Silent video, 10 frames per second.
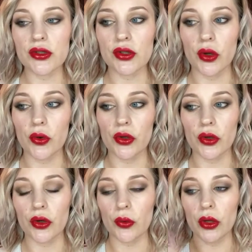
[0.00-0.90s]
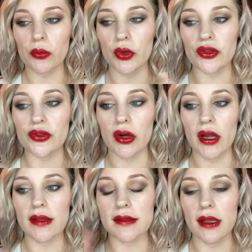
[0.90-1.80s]
So you're going to want to
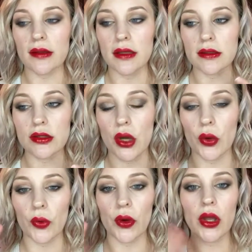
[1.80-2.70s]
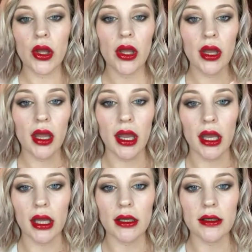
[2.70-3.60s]
moisturize and then tone
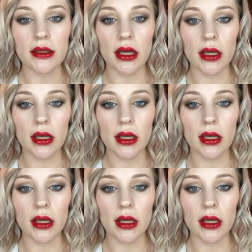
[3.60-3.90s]
and